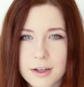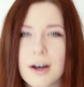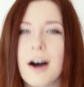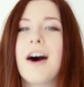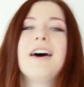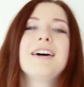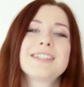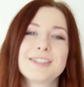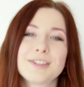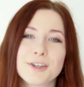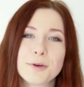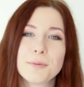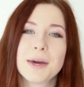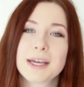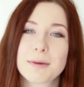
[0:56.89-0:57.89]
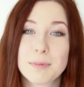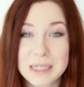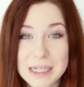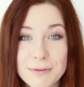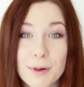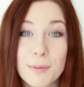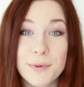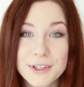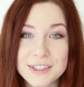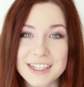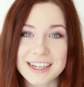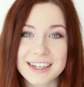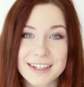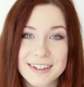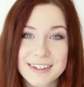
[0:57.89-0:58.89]
Ah, so you make medieval
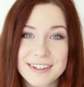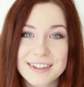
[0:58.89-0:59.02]
music.